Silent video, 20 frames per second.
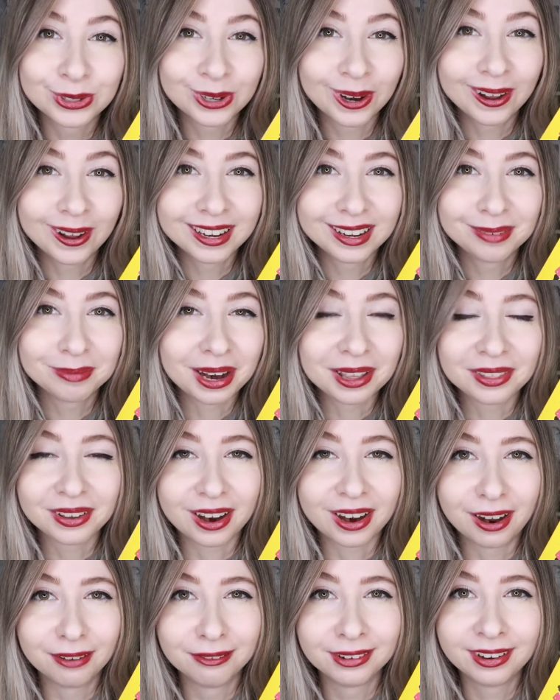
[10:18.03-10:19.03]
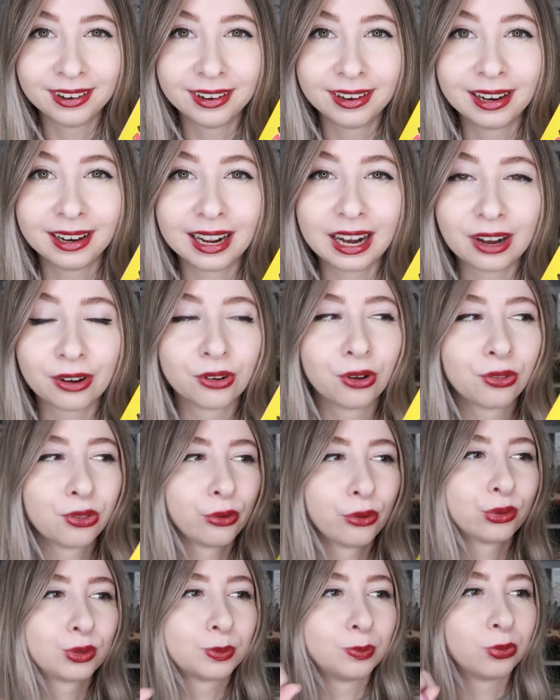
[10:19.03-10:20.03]
drawn in by the cover. I don't know,
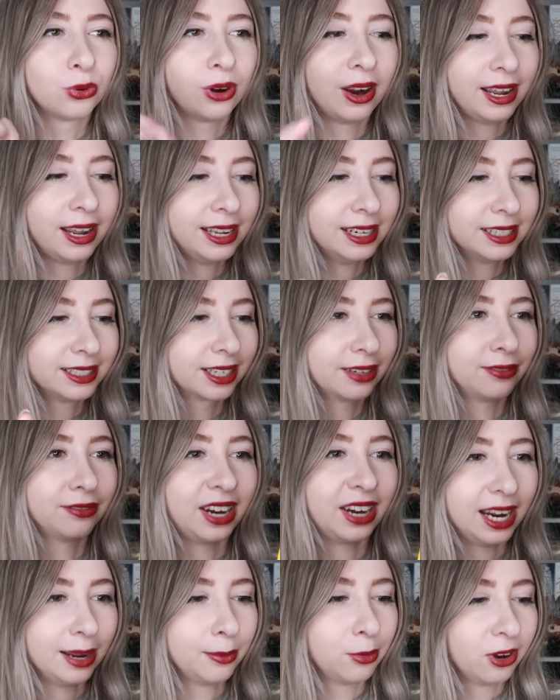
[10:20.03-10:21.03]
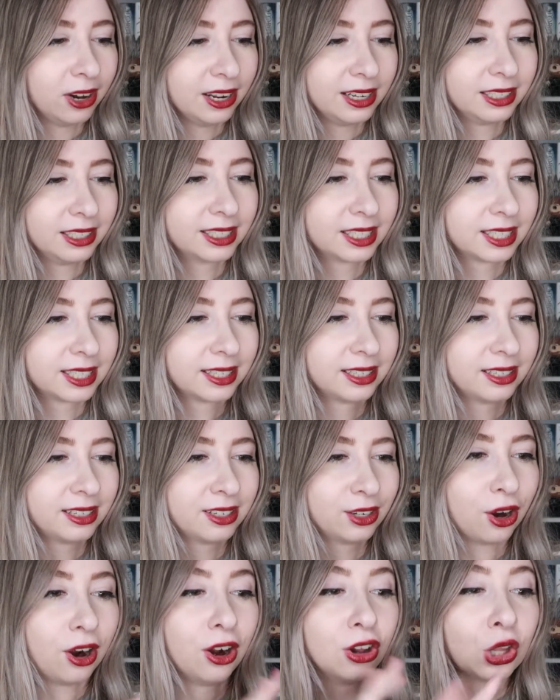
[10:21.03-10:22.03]
those bright, vibrant,
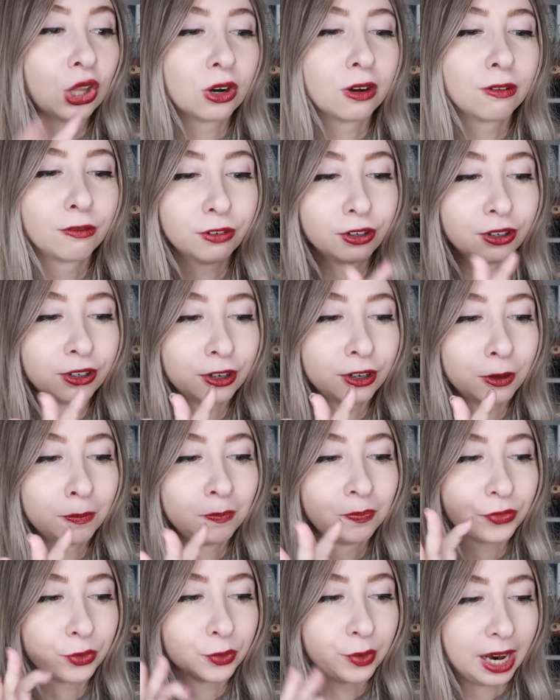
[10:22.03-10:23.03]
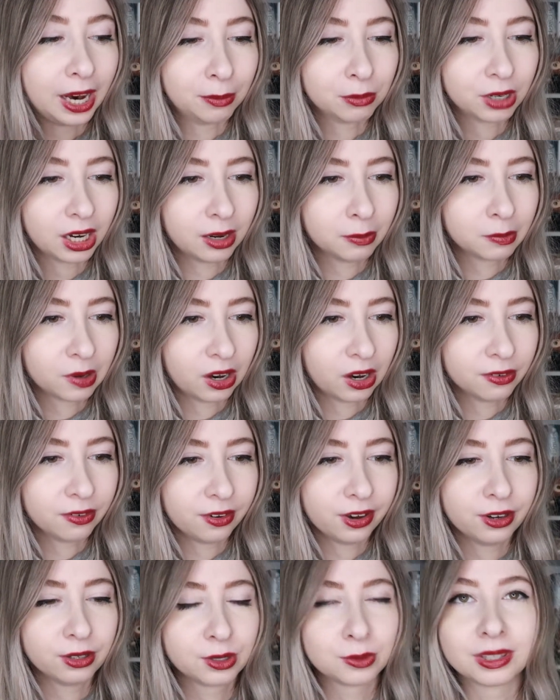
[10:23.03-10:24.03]
colorful rom-com
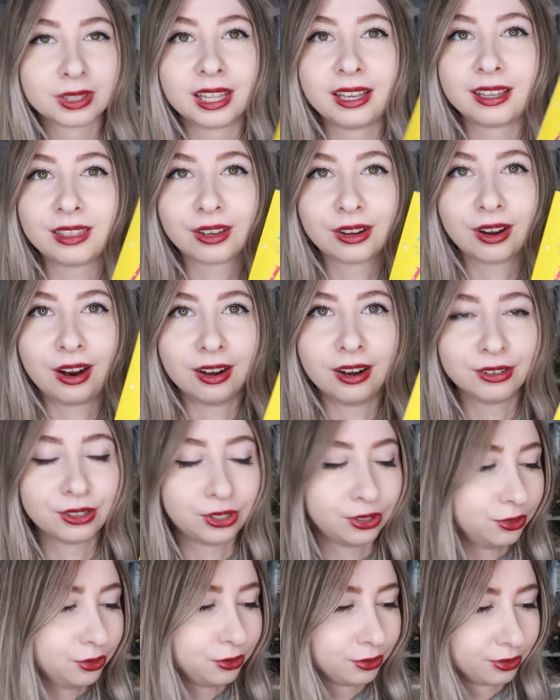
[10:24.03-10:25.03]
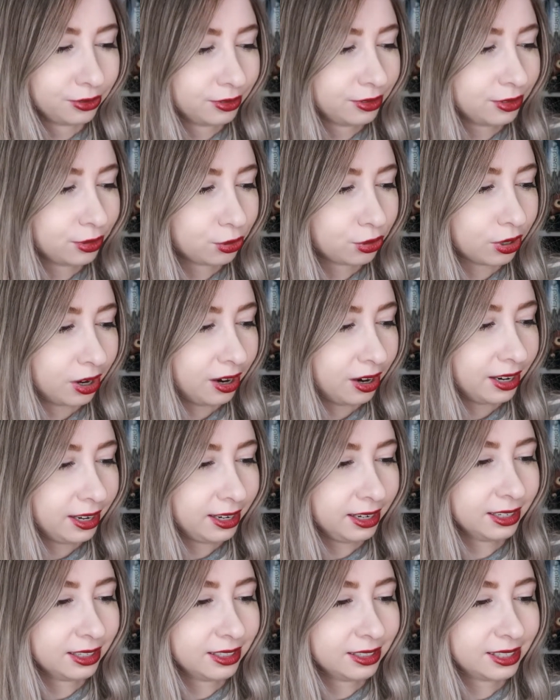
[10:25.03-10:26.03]
covers with like the cartoon
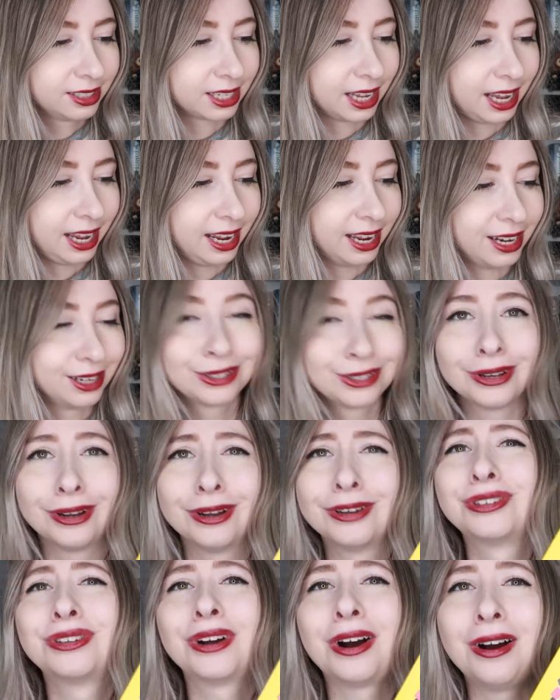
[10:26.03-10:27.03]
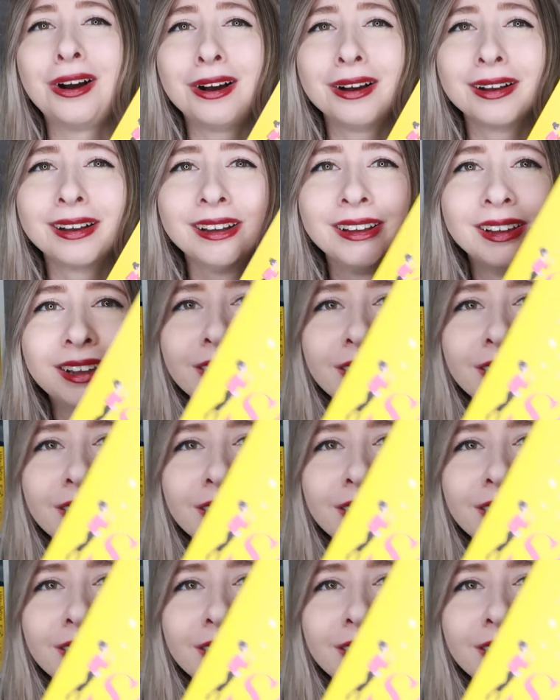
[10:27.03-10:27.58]
drawings and a dog.